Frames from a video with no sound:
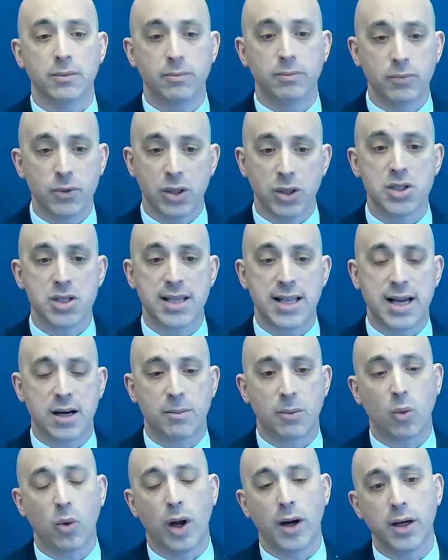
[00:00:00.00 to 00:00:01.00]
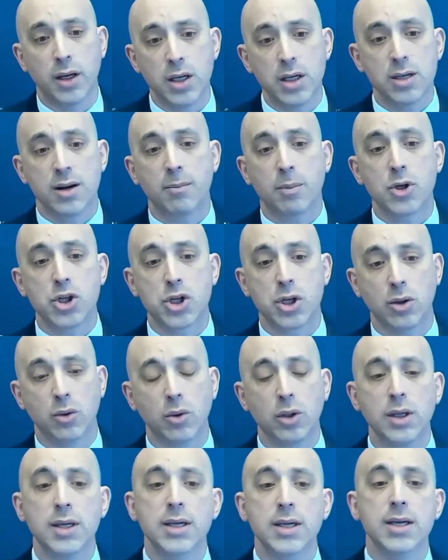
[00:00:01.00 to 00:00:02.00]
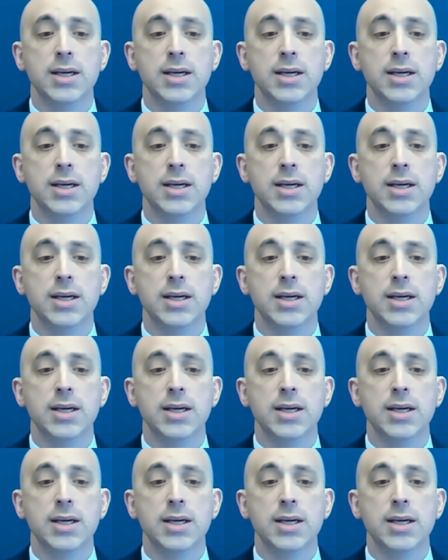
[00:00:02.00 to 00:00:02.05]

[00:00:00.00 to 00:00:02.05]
So let's say that number one. Number two,